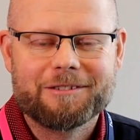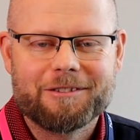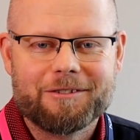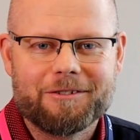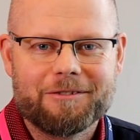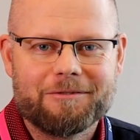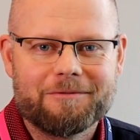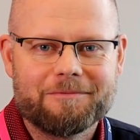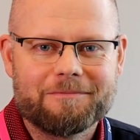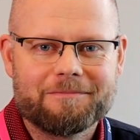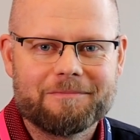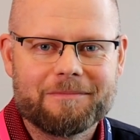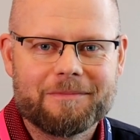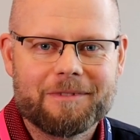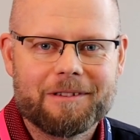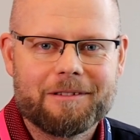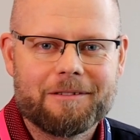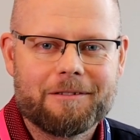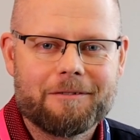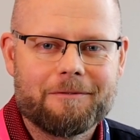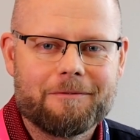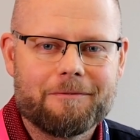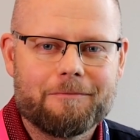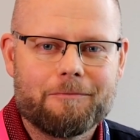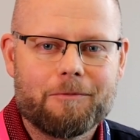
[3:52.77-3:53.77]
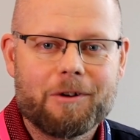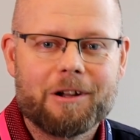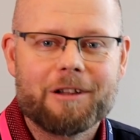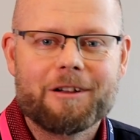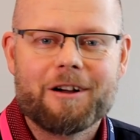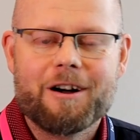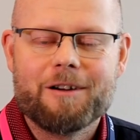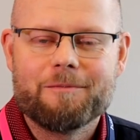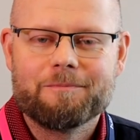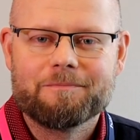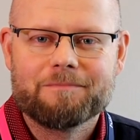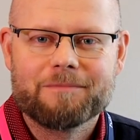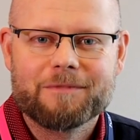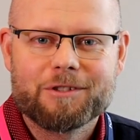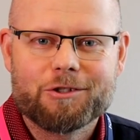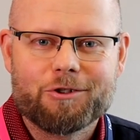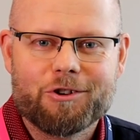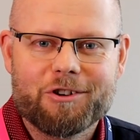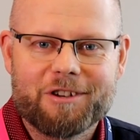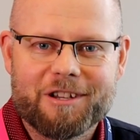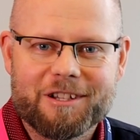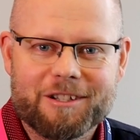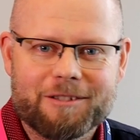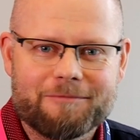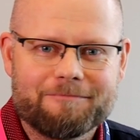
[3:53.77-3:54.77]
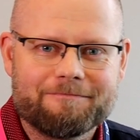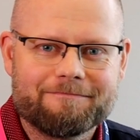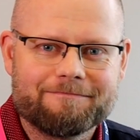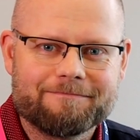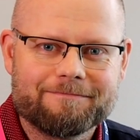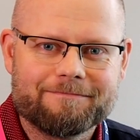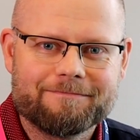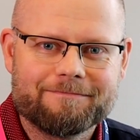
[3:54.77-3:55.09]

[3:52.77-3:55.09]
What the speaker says: So welcome, join us.